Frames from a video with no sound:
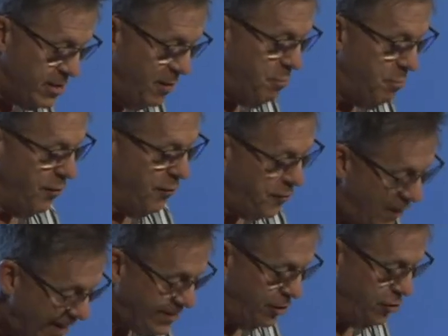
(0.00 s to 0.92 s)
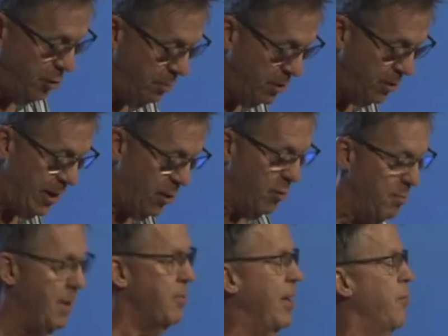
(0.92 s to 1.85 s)
have perfected your beauty. Now,
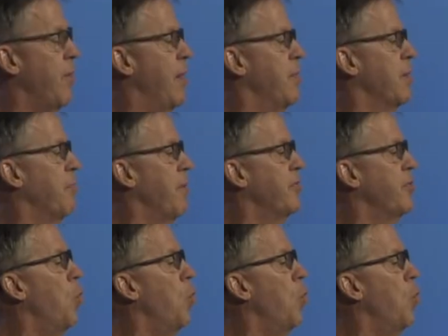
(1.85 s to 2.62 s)
remember, they were able to bring the